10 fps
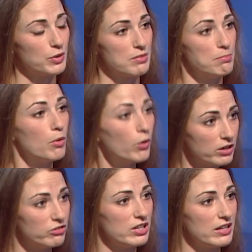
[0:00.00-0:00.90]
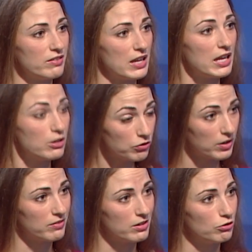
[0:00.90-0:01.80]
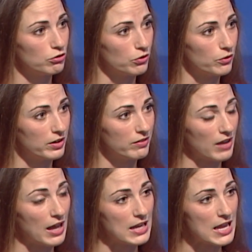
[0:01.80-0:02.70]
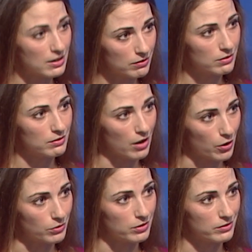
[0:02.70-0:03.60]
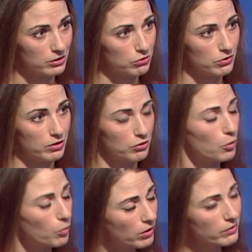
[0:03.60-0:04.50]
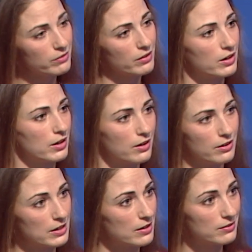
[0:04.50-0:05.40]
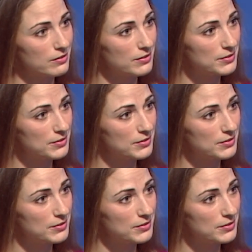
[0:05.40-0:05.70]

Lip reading: with mortgagees, interest insurance and innocent owners insurance. What exactly are these?